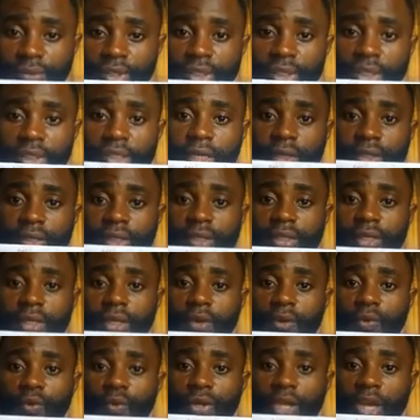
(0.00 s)
Then
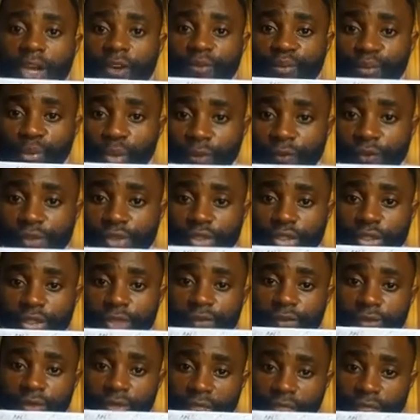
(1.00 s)
we have provisions
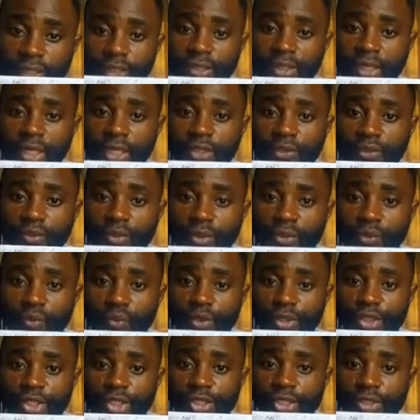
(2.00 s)
for 1991,
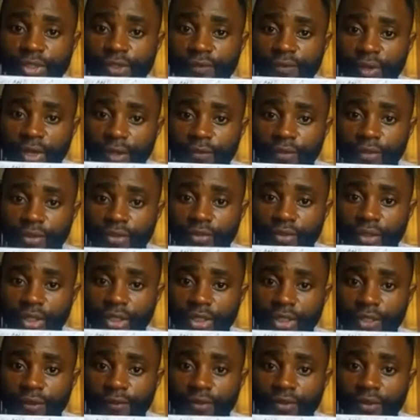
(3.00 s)
which is 500.
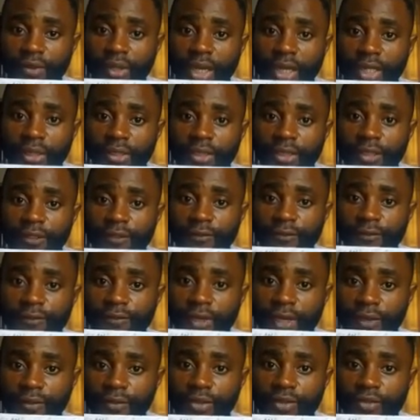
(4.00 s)
If you add the
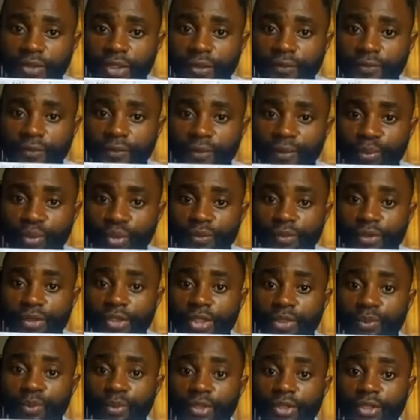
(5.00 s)
500
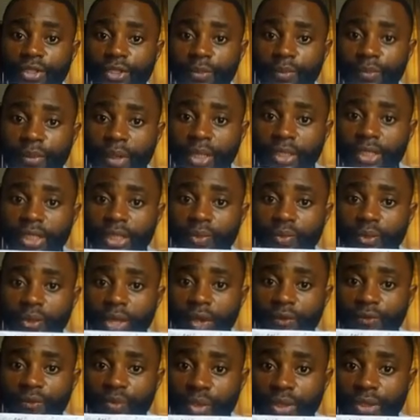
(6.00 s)
provisions plus the bad debt, we
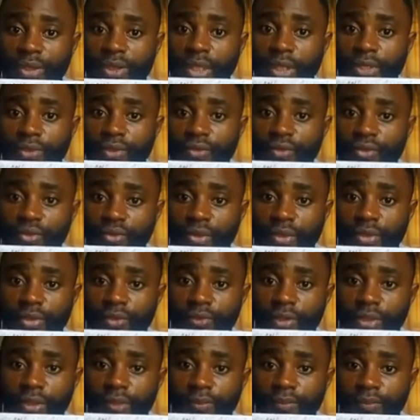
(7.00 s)
have
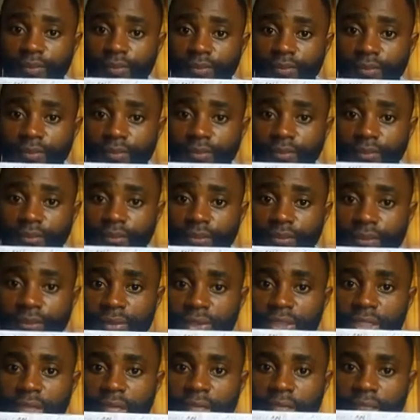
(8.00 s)
1,200.
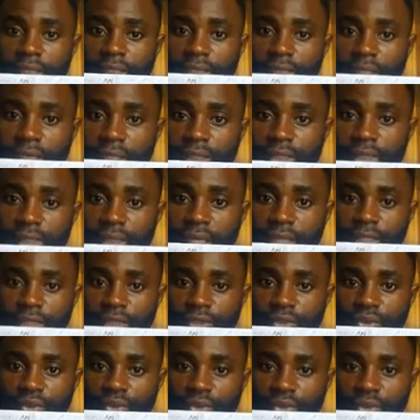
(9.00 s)
In
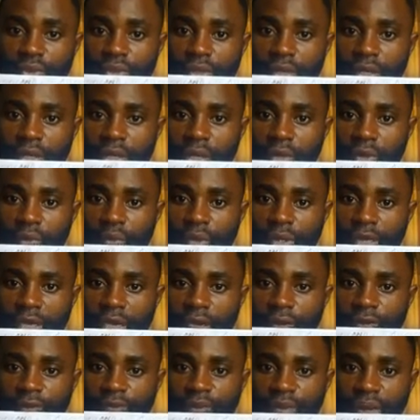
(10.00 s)
1992, we
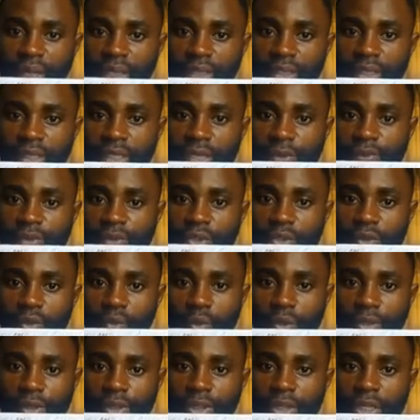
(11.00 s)
have bad debt
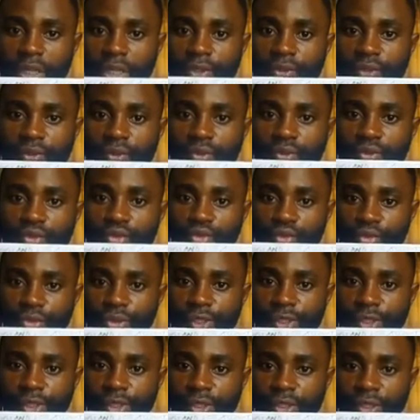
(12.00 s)

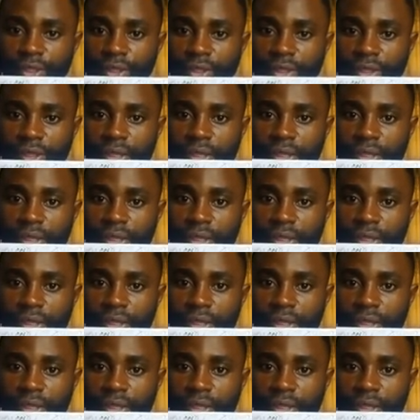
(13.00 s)
1,260.